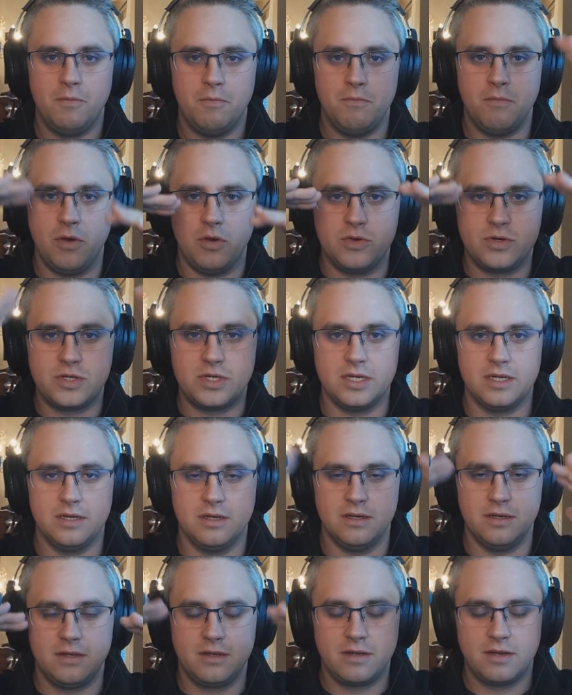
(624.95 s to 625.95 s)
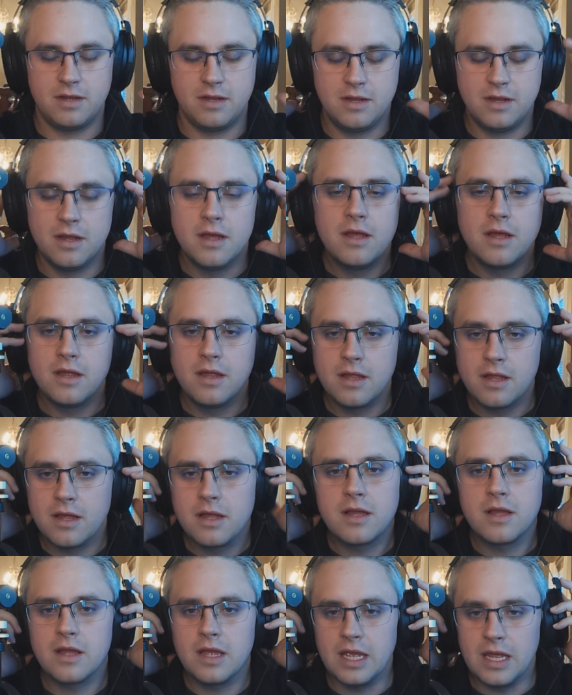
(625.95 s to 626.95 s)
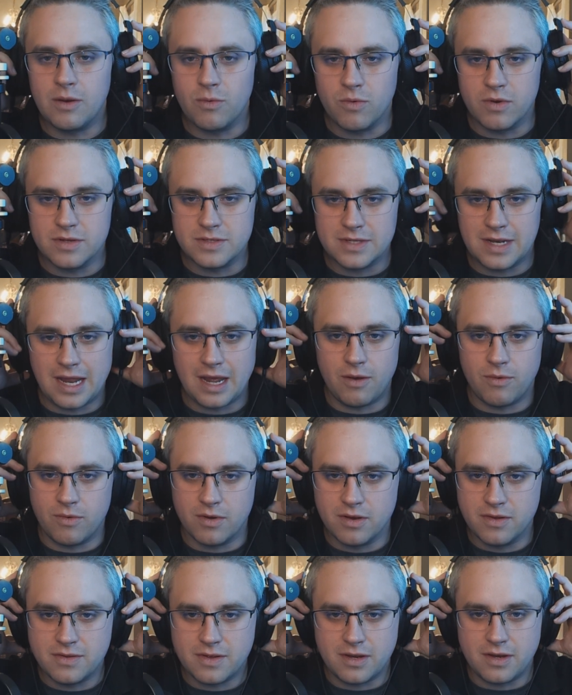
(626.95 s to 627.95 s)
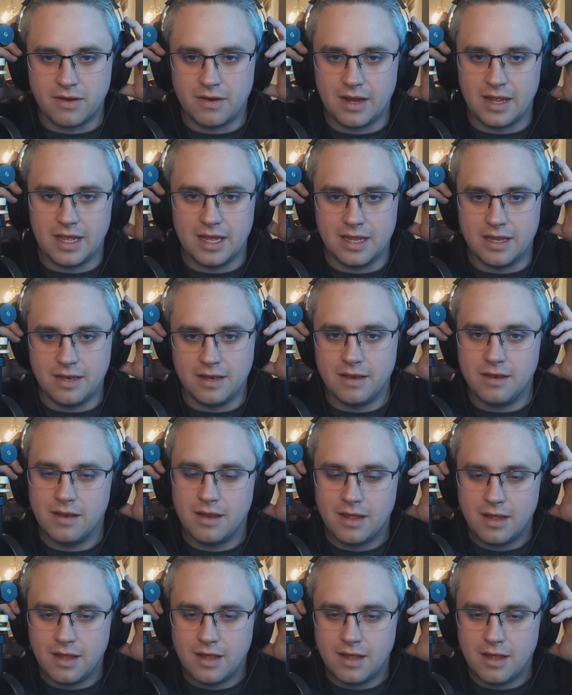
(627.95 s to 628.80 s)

motion inwards and outwards on your head.